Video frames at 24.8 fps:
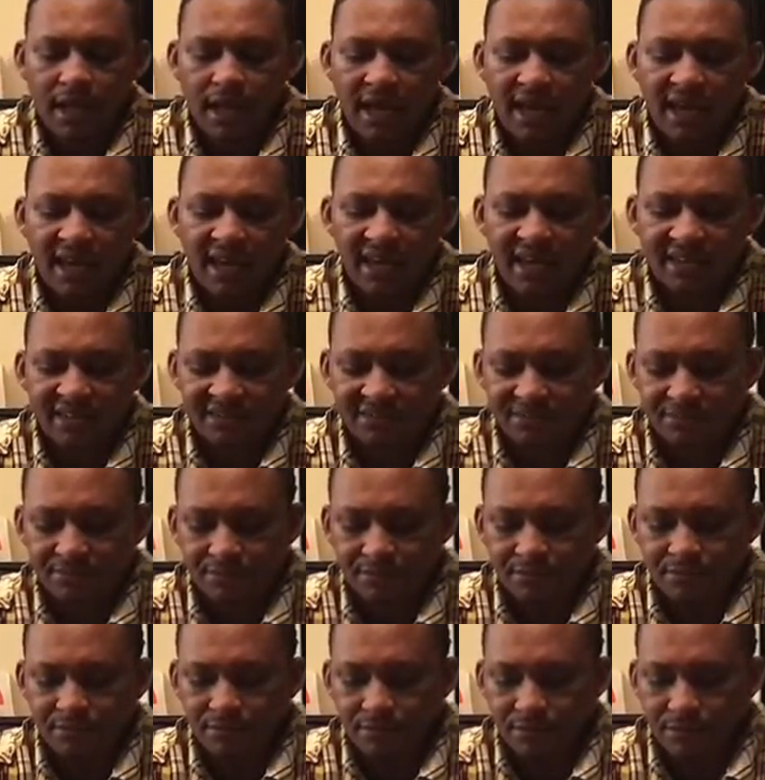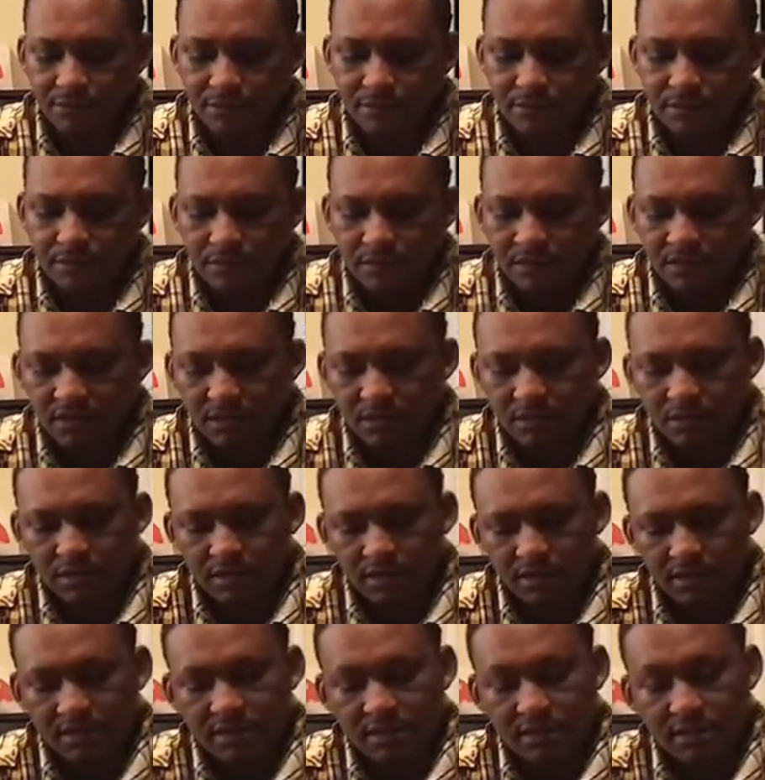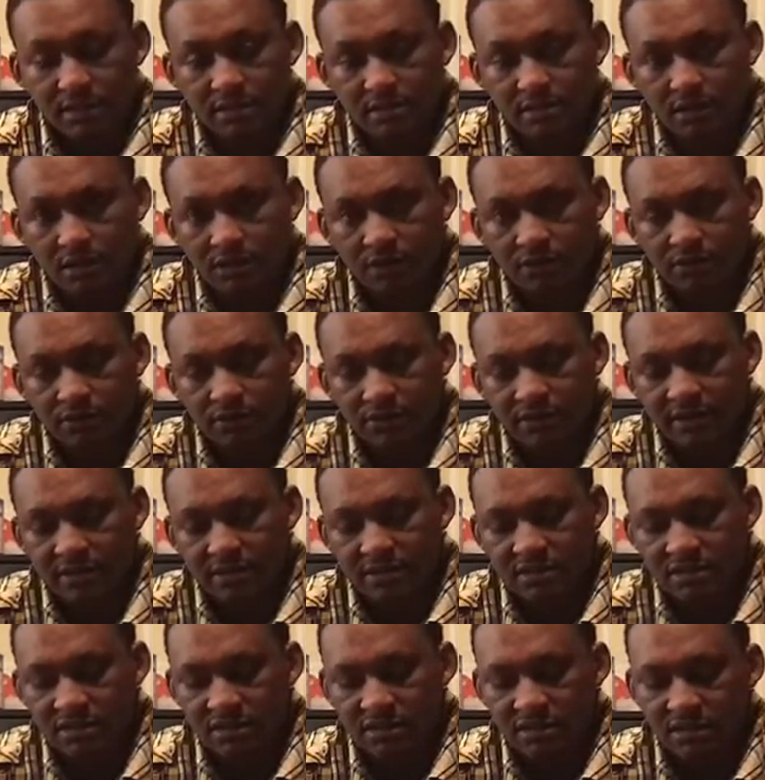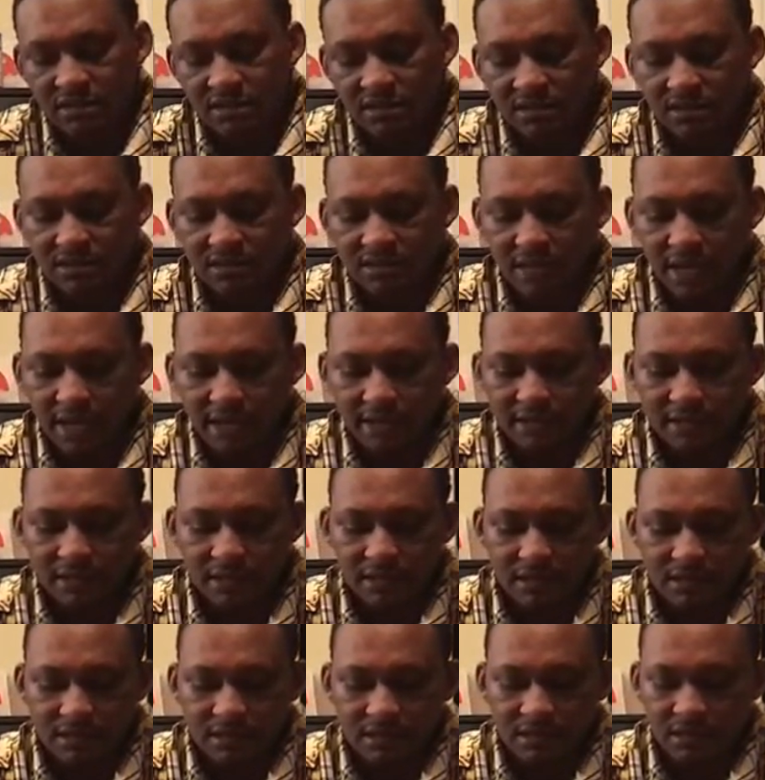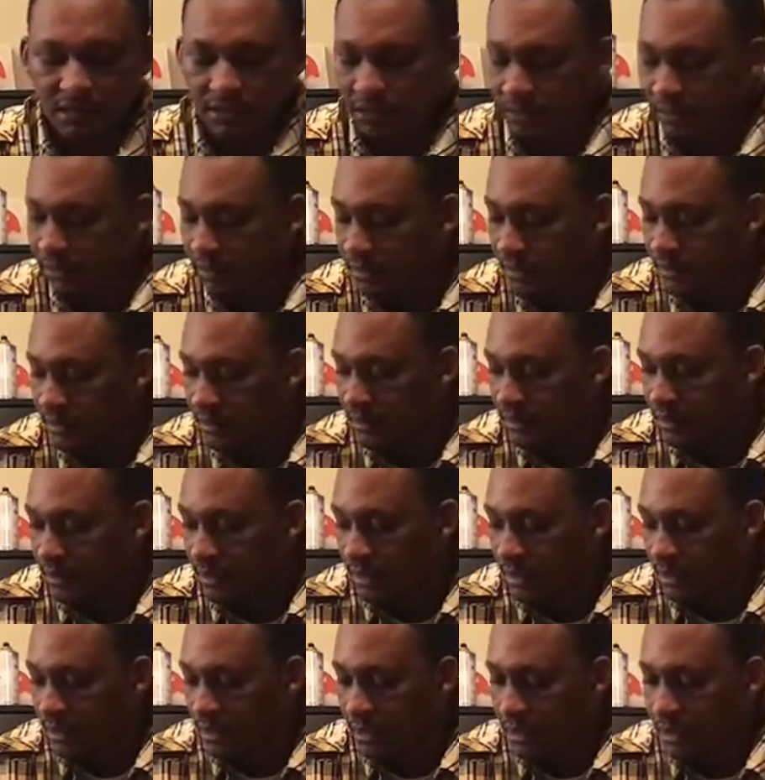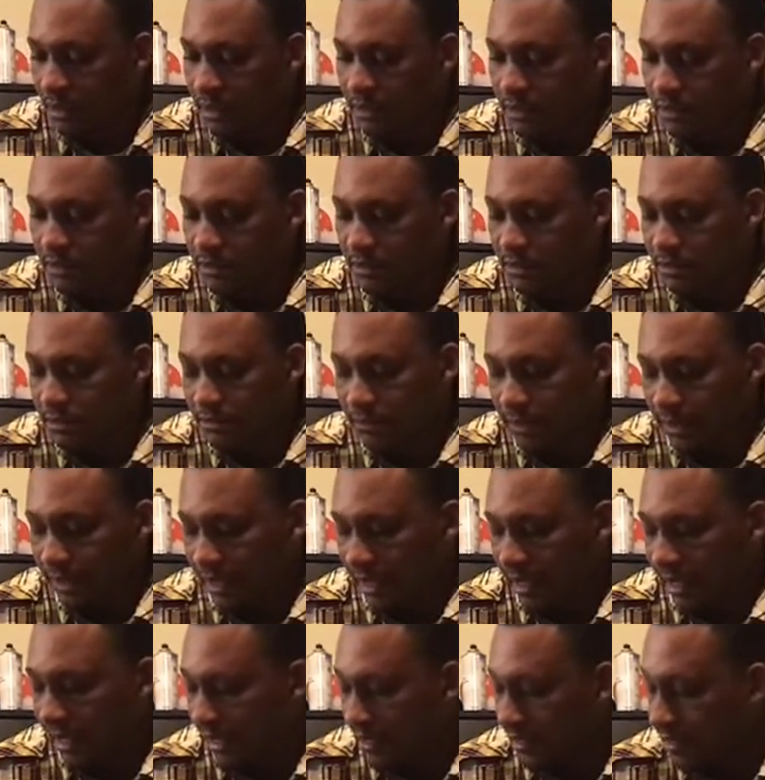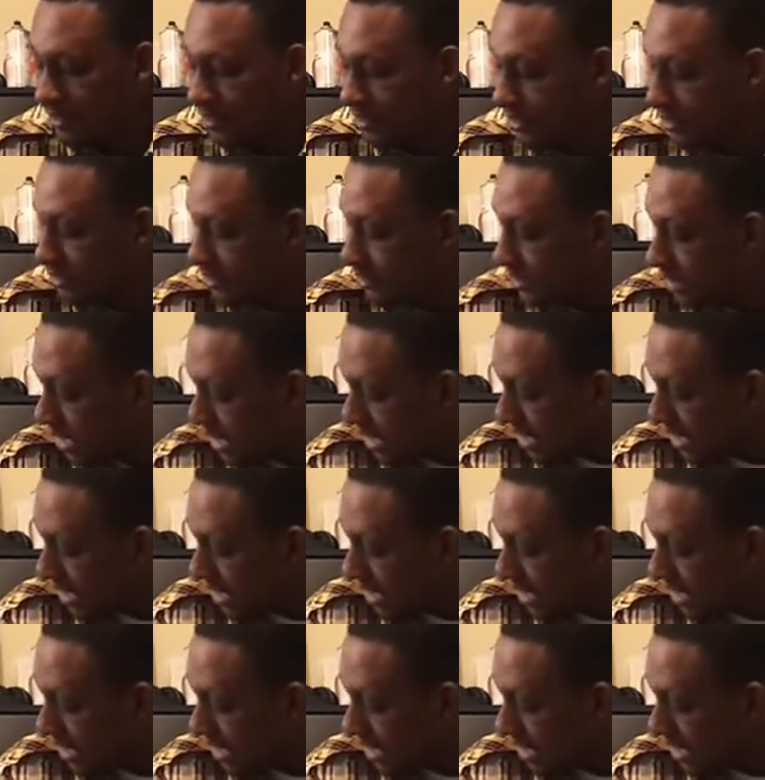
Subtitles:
And like I said, Dog Grip Racing, he's got his sticker on it. Excuse me, I got allergies.